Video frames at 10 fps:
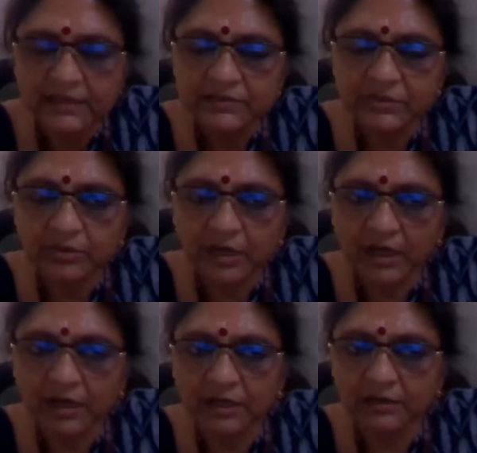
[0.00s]

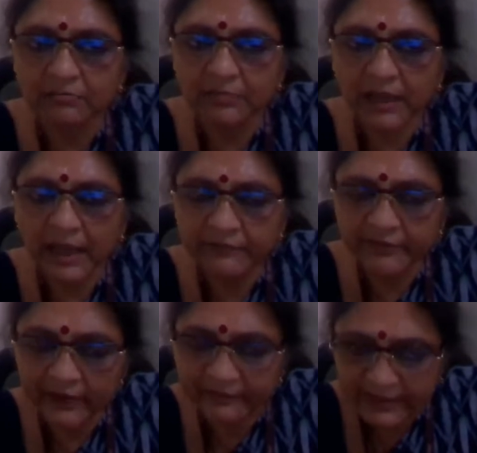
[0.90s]
So, and
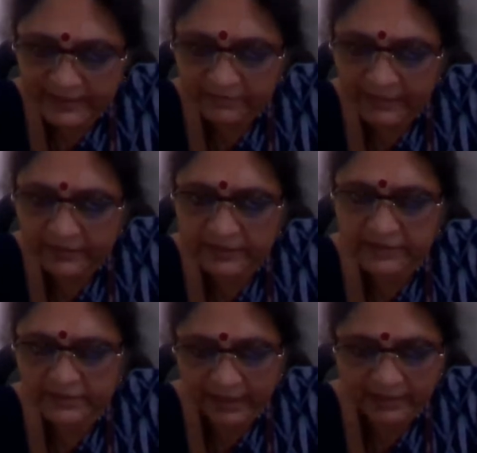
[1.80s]
we have testing
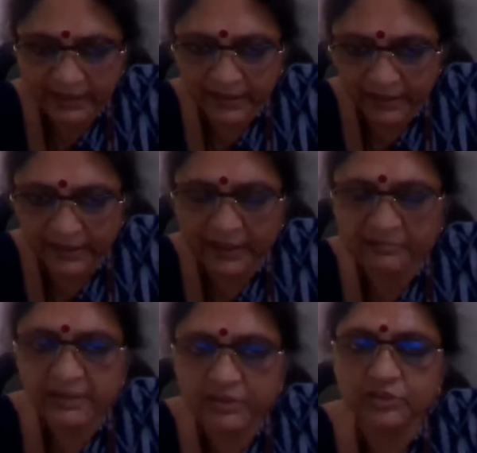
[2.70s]
methods, as I
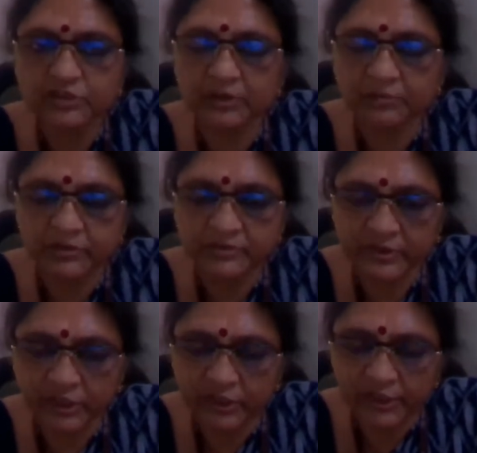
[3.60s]
again mentioned about
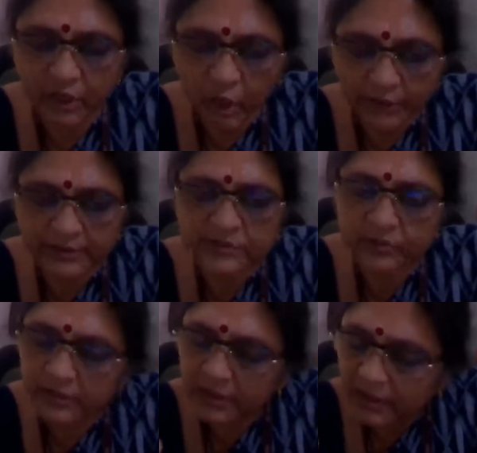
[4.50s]
security audits. So